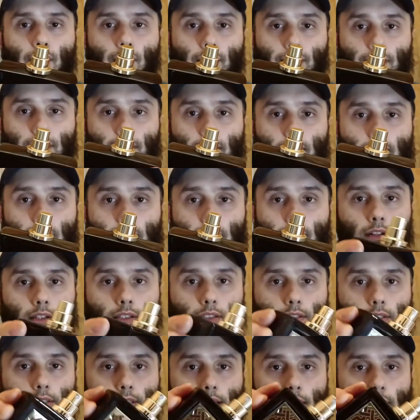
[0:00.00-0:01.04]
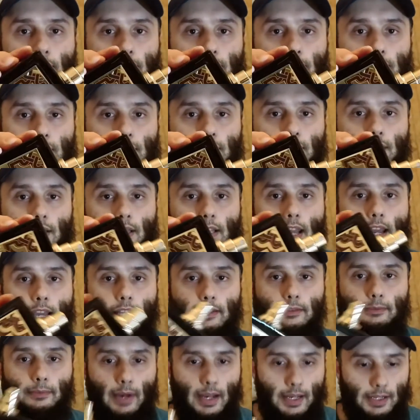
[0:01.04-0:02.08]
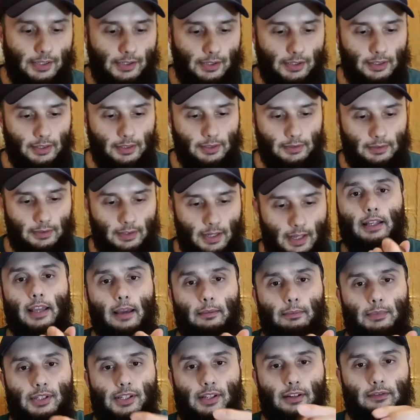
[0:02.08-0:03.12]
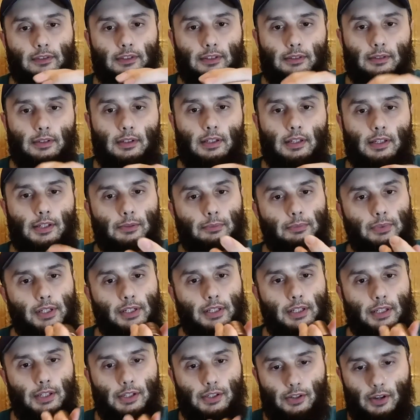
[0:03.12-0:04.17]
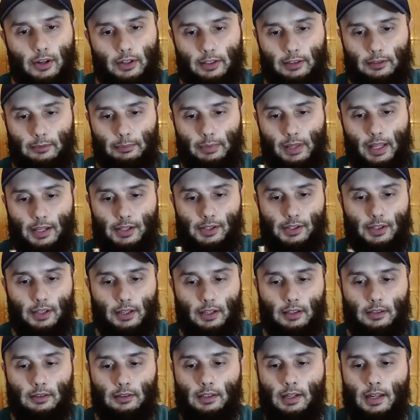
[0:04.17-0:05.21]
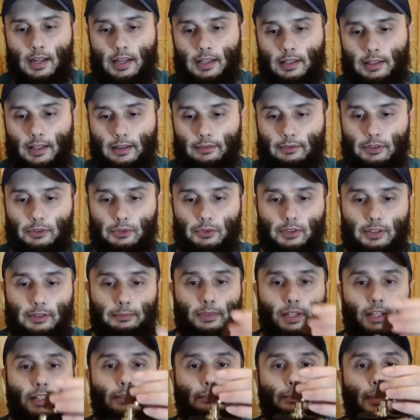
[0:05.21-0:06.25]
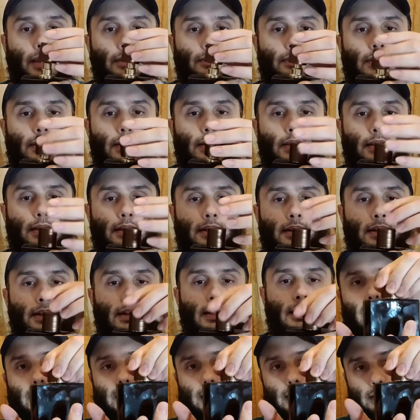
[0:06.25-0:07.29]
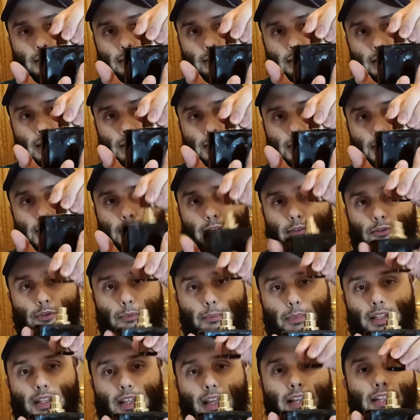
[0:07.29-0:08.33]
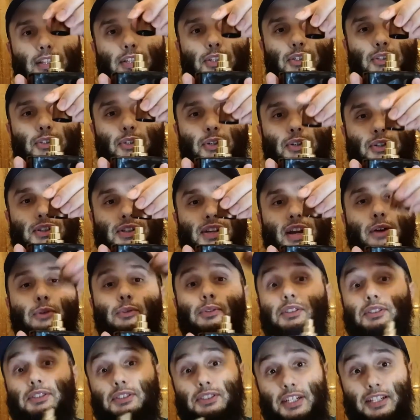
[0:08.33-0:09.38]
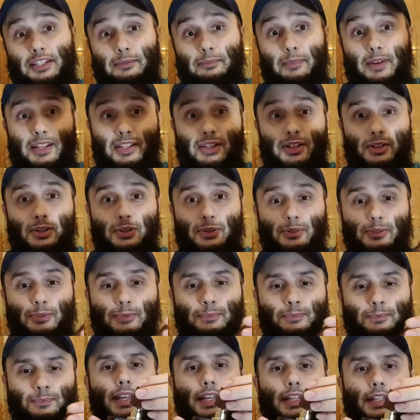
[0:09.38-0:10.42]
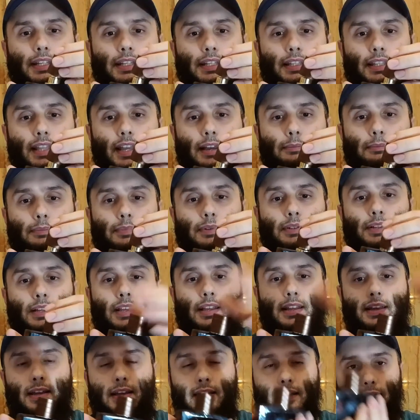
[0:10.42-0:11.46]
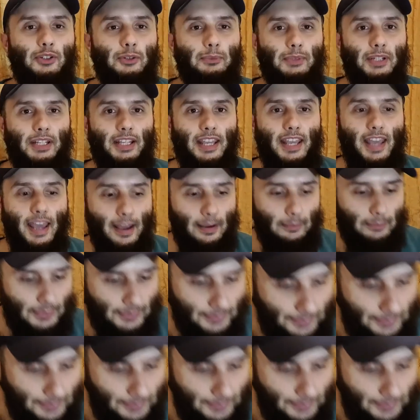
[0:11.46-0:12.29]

on the collar and the atomizer. The cap itself is pretty solid plastic, nothing to complain about. The magnet doesn't seem to be that strong, so I wouldn't recommend you picking it up from the cap.